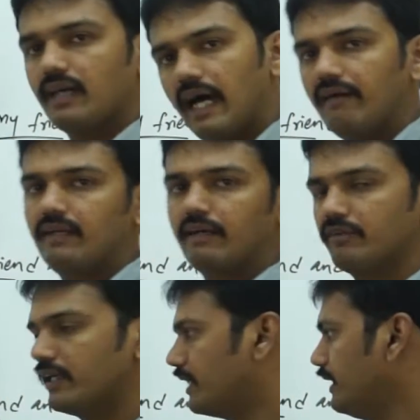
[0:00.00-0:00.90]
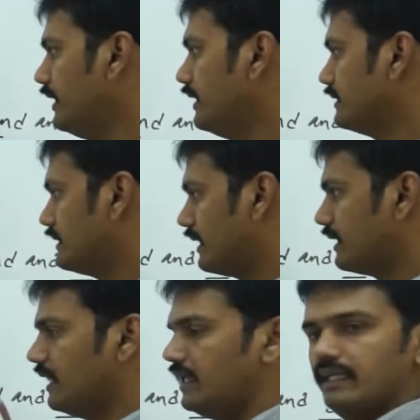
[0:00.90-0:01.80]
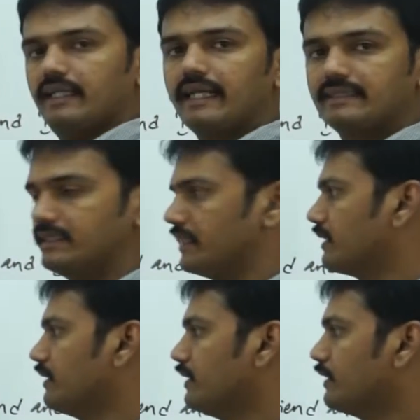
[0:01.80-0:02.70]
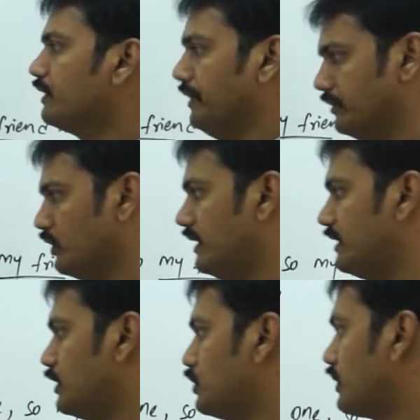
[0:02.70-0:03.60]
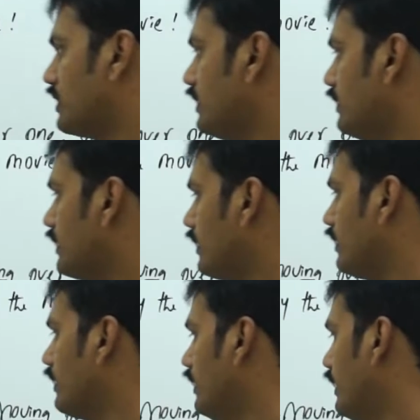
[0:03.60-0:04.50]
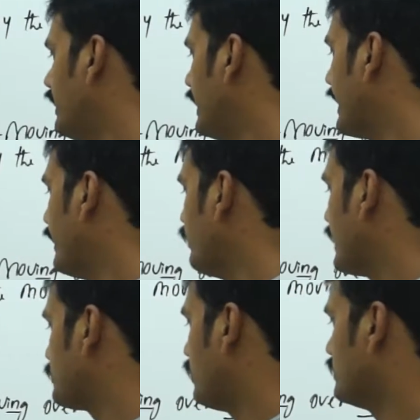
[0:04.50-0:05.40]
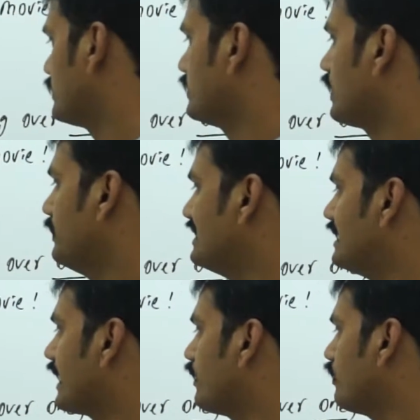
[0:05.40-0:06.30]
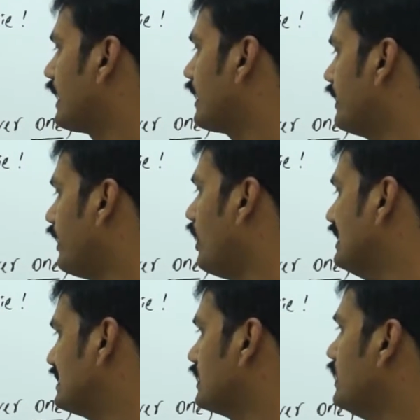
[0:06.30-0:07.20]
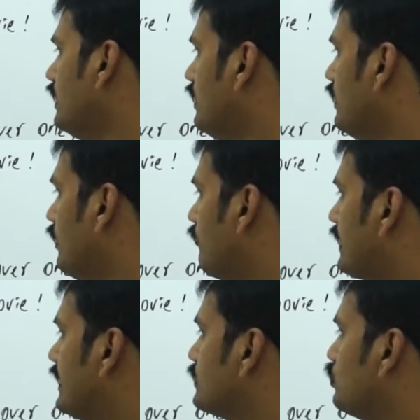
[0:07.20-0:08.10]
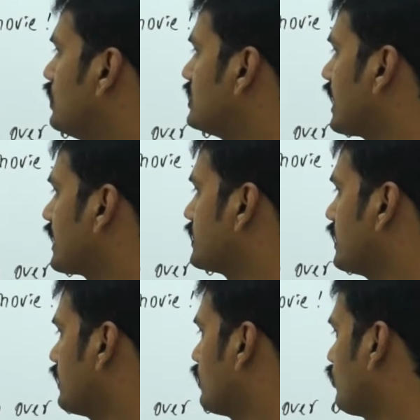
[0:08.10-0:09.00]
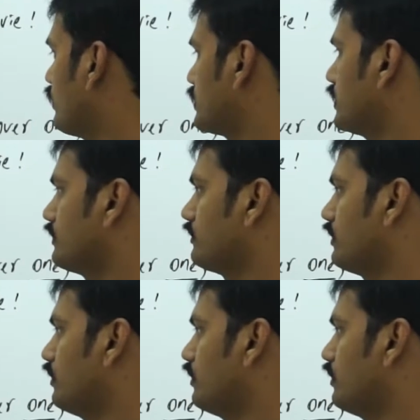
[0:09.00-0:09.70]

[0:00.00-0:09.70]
I will definitely sit in the next seat. So in this situation, the negative response, that means negative answer for this would structure question.